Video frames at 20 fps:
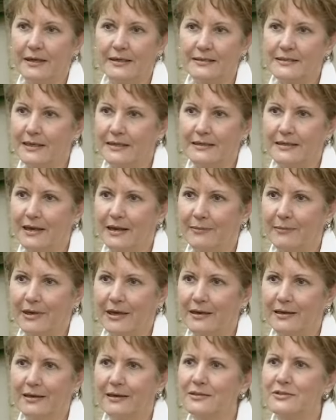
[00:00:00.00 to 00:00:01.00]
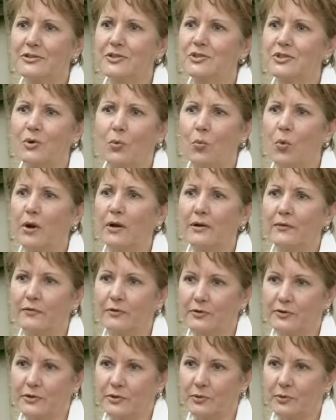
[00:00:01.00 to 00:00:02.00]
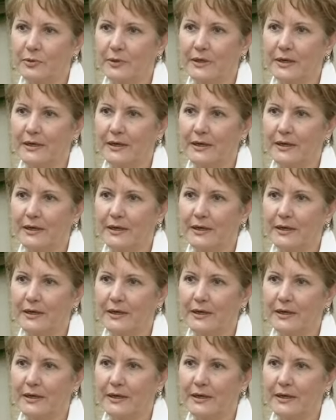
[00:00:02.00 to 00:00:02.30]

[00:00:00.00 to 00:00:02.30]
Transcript: in St. Tammany. It's just a wonderful story,